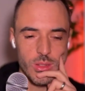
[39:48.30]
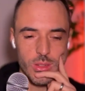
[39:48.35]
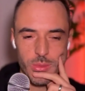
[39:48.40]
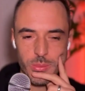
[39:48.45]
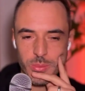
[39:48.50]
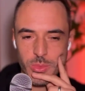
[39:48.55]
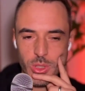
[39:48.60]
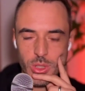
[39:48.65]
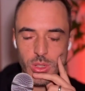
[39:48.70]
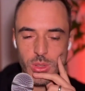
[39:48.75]

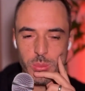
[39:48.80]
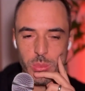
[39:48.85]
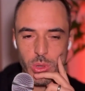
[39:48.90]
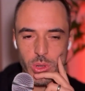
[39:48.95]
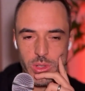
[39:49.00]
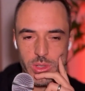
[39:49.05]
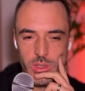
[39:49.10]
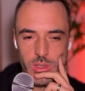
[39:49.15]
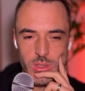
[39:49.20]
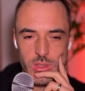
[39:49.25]
Good
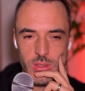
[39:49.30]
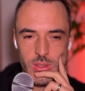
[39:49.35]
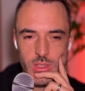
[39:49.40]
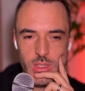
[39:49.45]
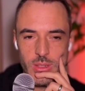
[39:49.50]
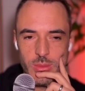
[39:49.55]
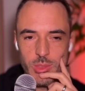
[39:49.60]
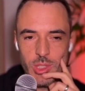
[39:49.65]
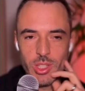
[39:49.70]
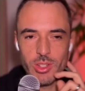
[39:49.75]
point.
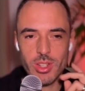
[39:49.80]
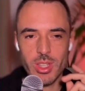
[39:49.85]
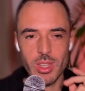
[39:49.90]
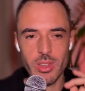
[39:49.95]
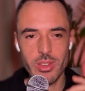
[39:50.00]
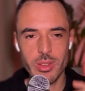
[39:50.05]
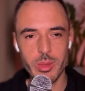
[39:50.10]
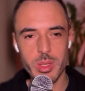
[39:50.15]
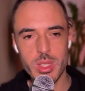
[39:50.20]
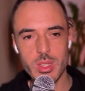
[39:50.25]
If you're
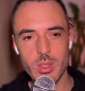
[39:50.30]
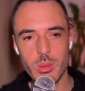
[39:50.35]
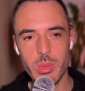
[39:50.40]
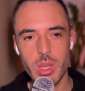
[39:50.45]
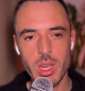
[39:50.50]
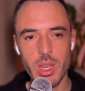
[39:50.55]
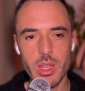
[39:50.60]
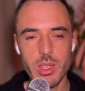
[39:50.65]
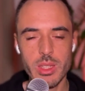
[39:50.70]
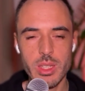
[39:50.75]
giving me so
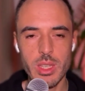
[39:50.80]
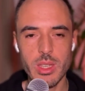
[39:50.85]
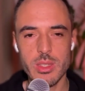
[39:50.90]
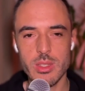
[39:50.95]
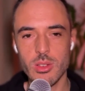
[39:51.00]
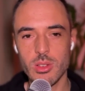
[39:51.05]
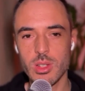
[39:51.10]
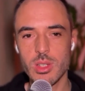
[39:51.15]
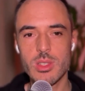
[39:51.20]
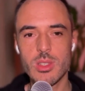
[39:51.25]
many ideas,
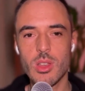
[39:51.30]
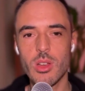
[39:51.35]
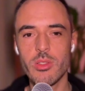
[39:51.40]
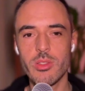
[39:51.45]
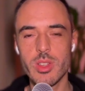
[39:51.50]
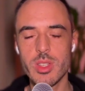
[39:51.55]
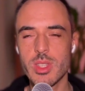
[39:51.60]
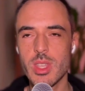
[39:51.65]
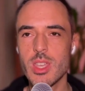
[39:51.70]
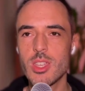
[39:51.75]
your this
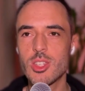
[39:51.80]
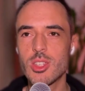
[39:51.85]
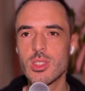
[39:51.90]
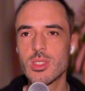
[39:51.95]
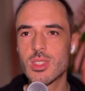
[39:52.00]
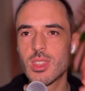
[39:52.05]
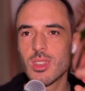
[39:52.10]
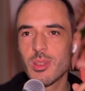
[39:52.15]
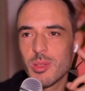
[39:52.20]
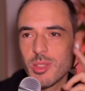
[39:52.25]
conversation is
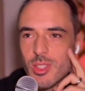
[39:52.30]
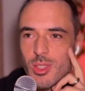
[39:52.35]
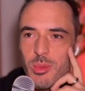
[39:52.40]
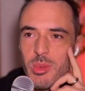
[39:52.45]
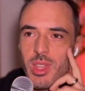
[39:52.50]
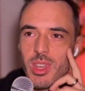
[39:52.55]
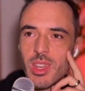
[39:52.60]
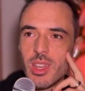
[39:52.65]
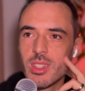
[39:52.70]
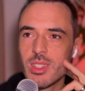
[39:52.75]
giving me so
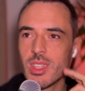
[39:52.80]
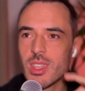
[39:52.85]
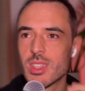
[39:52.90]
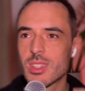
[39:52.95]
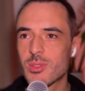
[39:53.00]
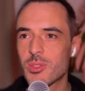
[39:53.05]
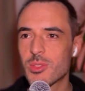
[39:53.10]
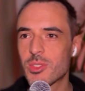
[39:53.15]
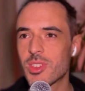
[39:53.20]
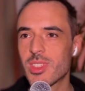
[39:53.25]
many
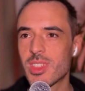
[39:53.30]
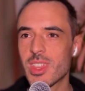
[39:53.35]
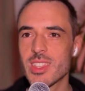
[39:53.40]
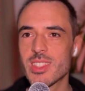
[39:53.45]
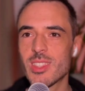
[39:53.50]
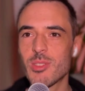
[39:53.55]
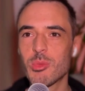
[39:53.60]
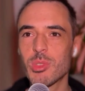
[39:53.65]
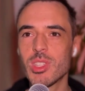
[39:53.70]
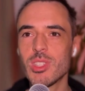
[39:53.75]
ideas for the things
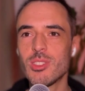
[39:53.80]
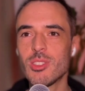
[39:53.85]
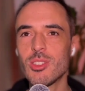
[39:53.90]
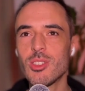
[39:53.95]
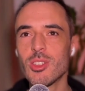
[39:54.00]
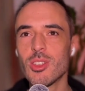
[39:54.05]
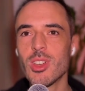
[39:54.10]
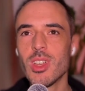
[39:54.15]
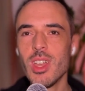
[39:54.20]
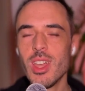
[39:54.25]
that we need to
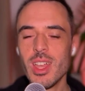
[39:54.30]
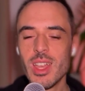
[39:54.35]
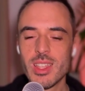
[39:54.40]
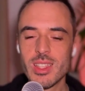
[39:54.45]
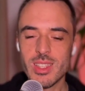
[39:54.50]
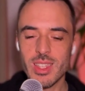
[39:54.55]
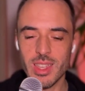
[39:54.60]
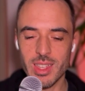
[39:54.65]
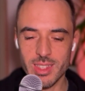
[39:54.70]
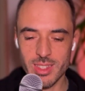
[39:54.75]
do.
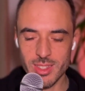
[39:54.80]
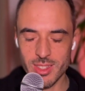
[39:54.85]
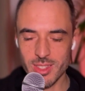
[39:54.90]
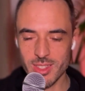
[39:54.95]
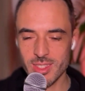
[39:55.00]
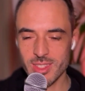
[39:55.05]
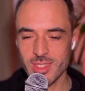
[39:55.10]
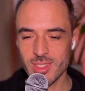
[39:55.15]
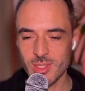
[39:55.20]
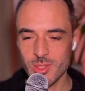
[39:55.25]
It's like
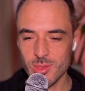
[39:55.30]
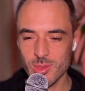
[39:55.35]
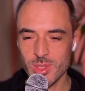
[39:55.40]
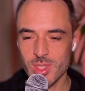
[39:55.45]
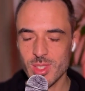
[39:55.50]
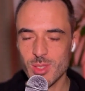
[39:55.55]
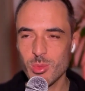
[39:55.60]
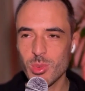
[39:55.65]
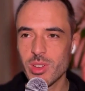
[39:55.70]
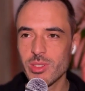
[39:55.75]

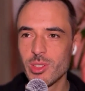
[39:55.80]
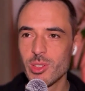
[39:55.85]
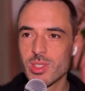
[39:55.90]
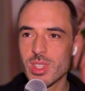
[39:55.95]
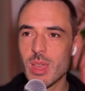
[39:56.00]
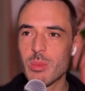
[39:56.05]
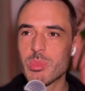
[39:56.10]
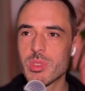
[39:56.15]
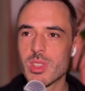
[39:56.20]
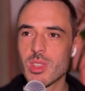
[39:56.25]
it's one of those
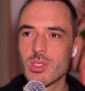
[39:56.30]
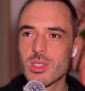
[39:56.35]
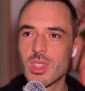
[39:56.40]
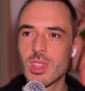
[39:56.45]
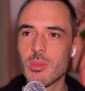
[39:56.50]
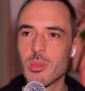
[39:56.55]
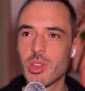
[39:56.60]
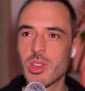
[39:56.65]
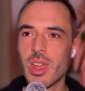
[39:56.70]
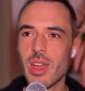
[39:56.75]
episodes that
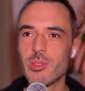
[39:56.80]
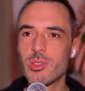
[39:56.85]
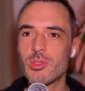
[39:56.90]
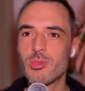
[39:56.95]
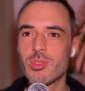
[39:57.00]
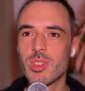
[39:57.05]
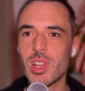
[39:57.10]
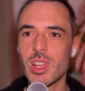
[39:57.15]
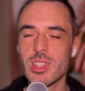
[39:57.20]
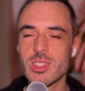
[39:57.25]
I'm gonna have to
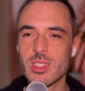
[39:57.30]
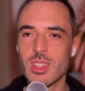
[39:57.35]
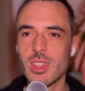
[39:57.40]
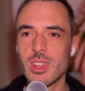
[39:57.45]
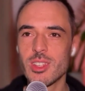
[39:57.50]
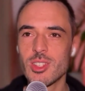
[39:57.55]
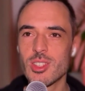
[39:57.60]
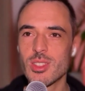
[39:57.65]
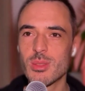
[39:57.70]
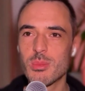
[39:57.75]
re-listen
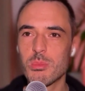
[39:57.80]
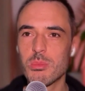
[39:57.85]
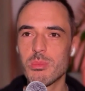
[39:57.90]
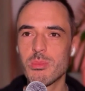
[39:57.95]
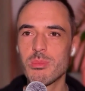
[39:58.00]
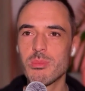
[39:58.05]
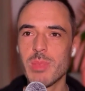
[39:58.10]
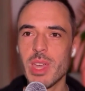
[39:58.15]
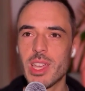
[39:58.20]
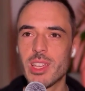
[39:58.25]
and just
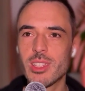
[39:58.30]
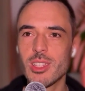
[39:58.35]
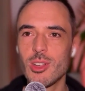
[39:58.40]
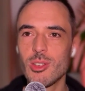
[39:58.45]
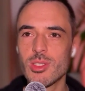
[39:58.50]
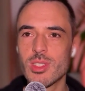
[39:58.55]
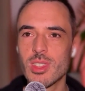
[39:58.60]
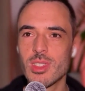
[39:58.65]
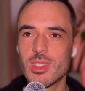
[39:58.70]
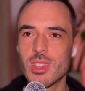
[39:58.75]
make
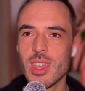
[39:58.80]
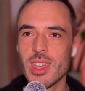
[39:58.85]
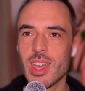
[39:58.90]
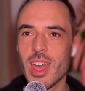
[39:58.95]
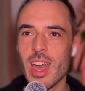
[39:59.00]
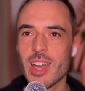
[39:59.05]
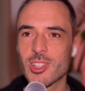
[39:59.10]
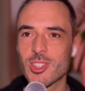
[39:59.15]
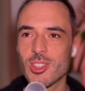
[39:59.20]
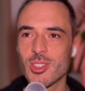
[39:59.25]
notes and take
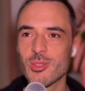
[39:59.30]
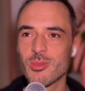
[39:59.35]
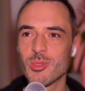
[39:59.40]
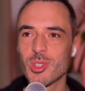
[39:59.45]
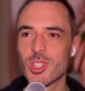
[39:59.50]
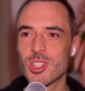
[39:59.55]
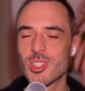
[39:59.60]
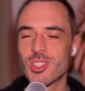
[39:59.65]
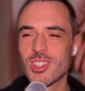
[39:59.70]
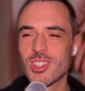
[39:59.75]
action, which